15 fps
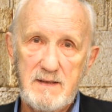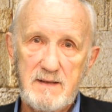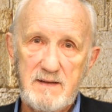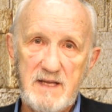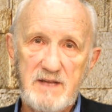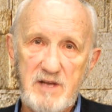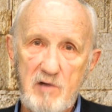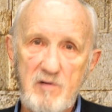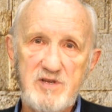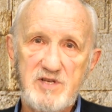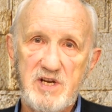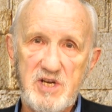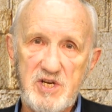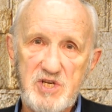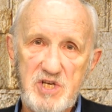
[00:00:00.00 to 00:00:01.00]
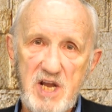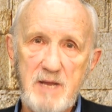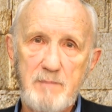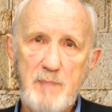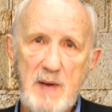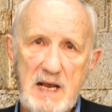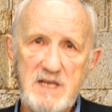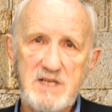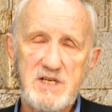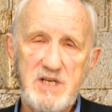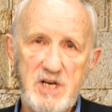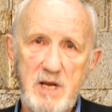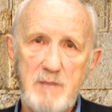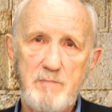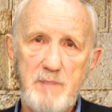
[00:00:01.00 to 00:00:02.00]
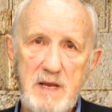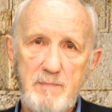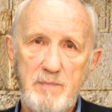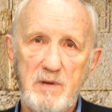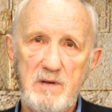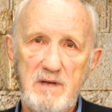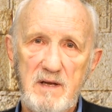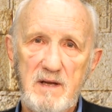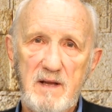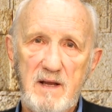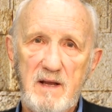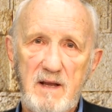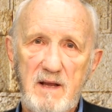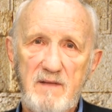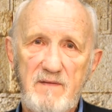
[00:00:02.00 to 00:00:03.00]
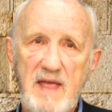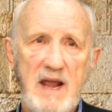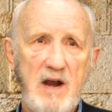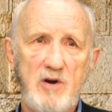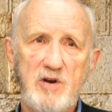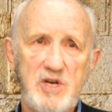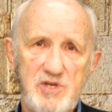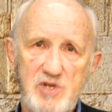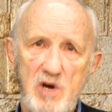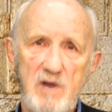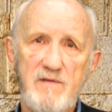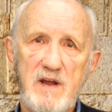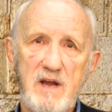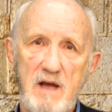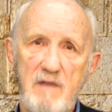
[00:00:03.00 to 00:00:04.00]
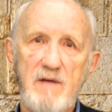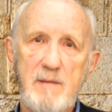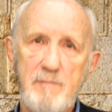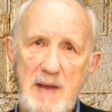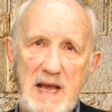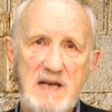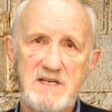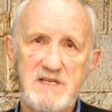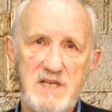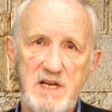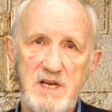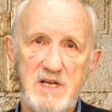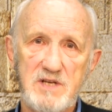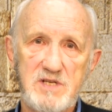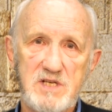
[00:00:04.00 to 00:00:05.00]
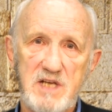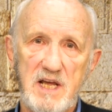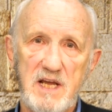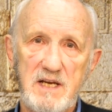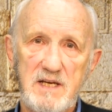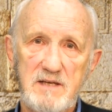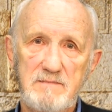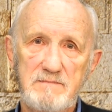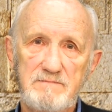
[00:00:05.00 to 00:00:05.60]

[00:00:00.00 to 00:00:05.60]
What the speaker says: that there is a distinct Palestinian people that are deserving of a Palestinian state.